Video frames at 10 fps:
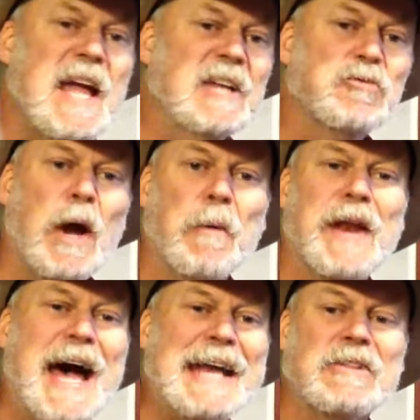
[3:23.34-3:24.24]
That's why
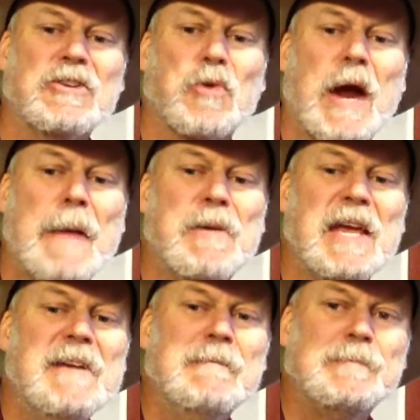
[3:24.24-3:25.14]
we're not in the dry
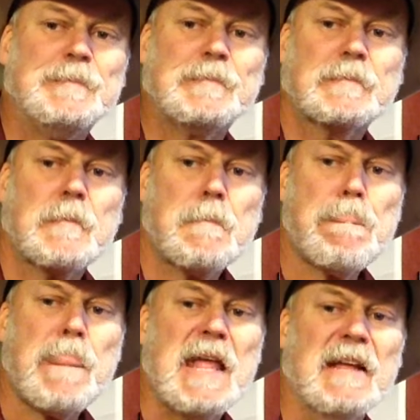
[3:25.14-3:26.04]
bean,
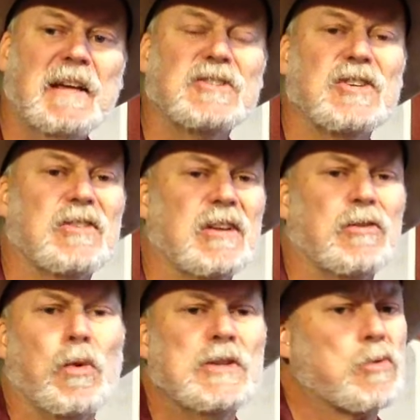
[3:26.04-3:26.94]
because
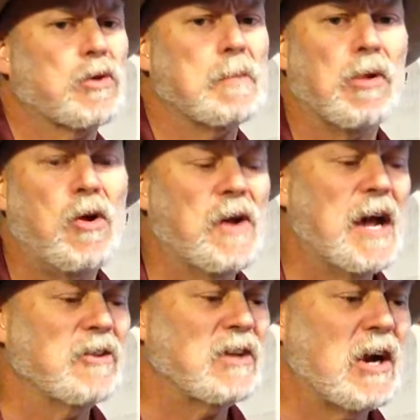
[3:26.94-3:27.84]
the wind's really
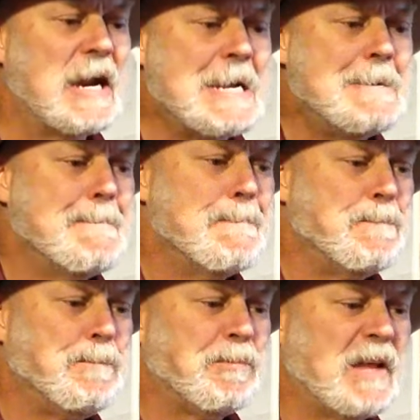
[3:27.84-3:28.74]
blowing out there,
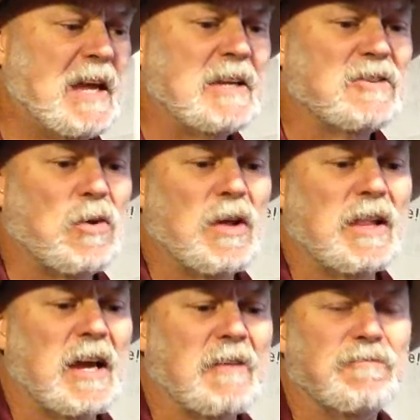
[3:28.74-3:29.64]
and it's
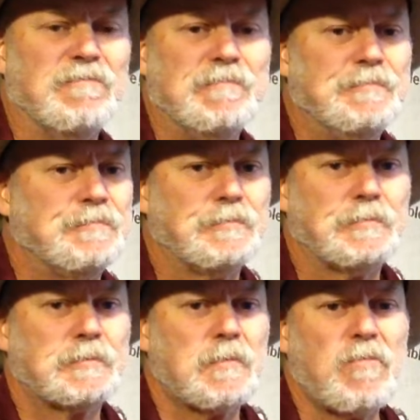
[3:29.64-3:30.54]
only like
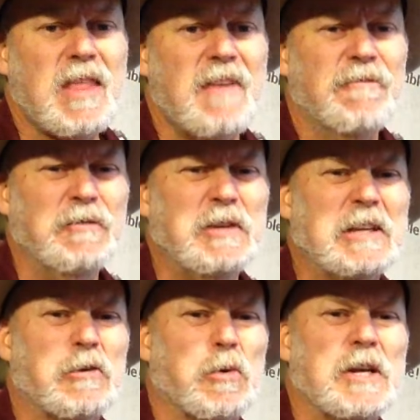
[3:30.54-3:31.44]
50
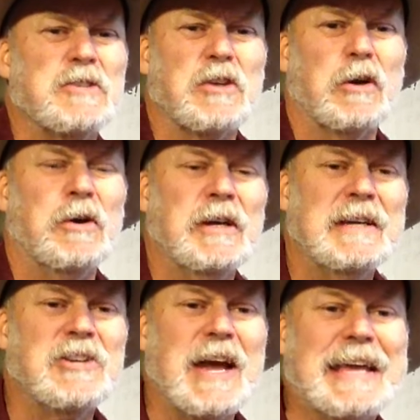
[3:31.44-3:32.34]
degrees, so
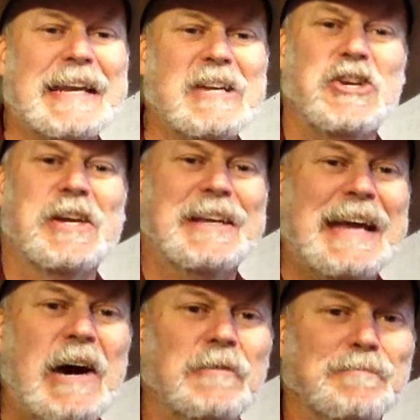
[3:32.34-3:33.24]
Jack and I
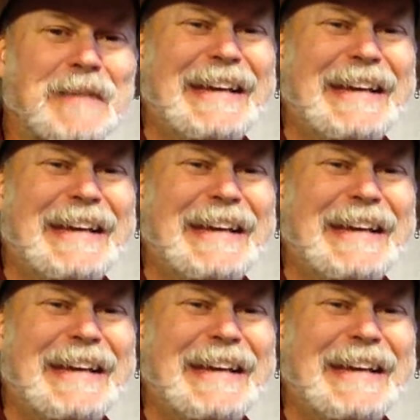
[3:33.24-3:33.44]
chickened out.